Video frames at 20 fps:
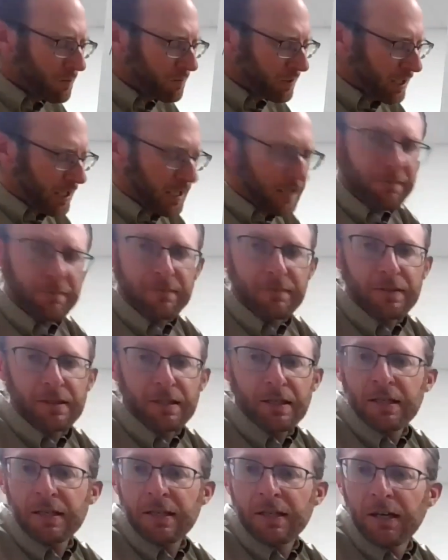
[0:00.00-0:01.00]
Okay.
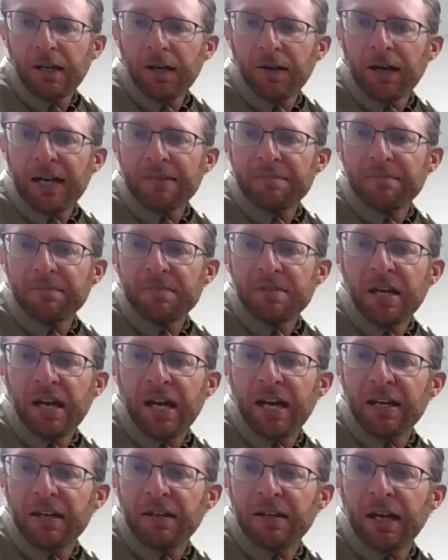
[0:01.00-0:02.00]
All right.
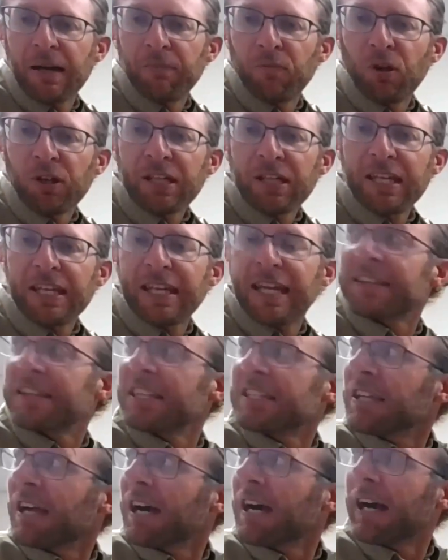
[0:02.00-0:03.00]
I'm looking at the
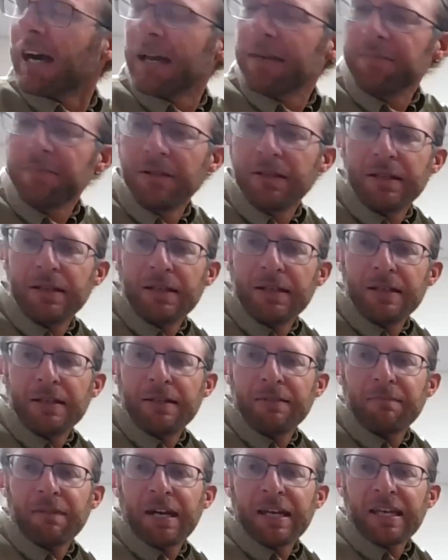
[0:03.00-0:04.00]
time.
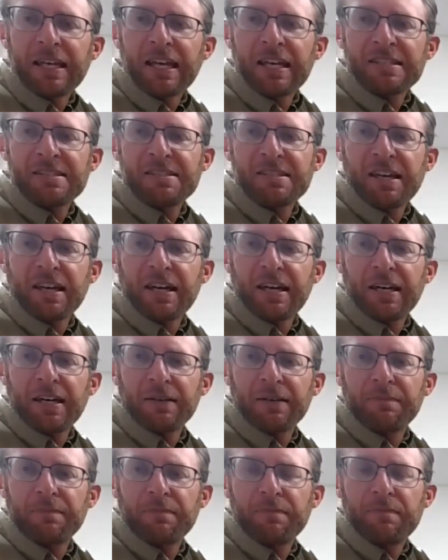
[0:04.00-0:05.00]
I guess
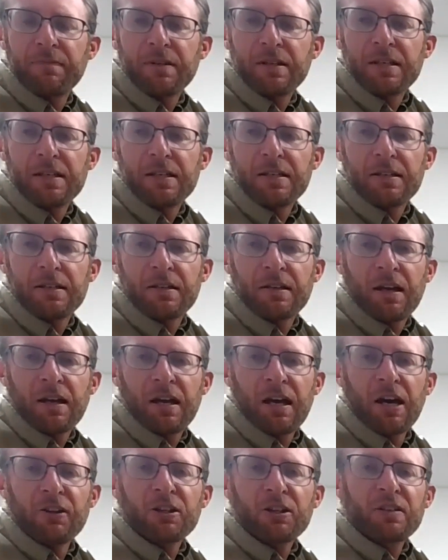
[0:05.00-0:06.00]

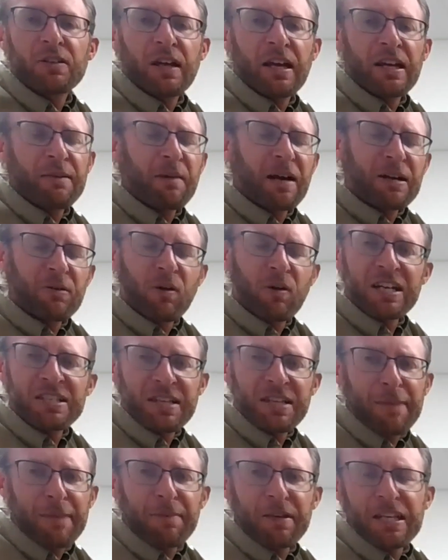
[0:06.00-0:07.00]
anybody want to
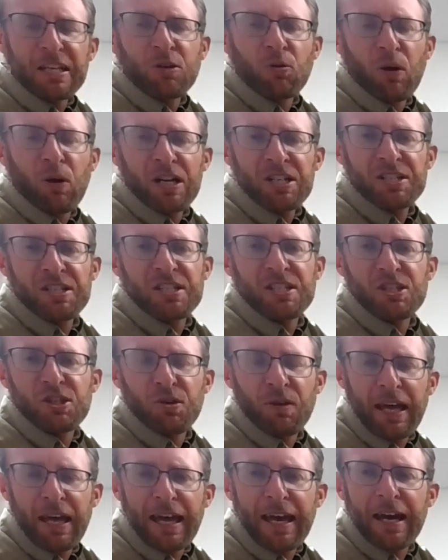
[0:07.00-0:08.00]
type any questions
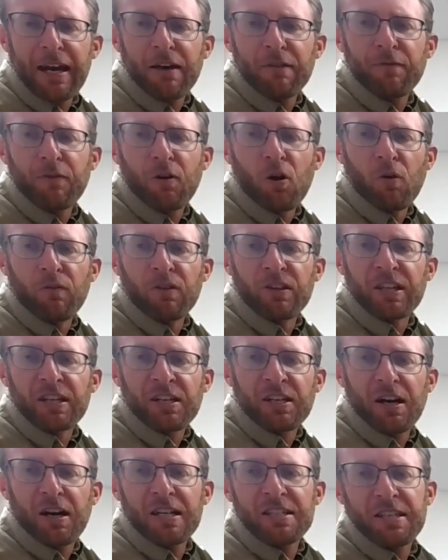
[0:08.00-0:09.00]
you have over the
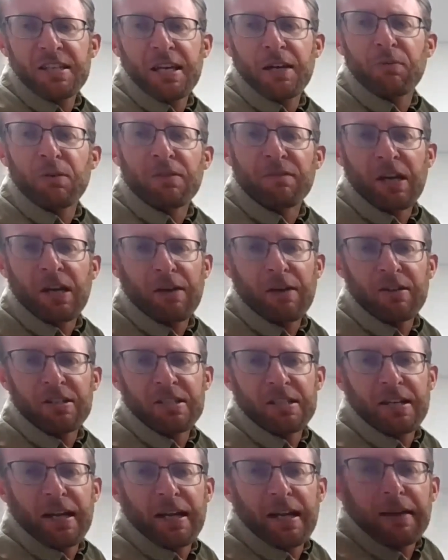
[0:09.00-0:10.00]
content we've covered
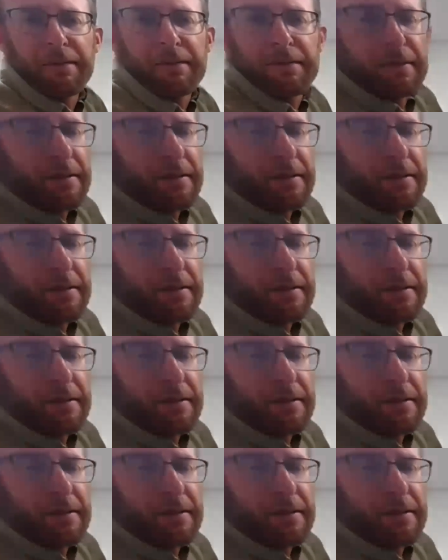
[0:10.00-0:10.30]
tonight?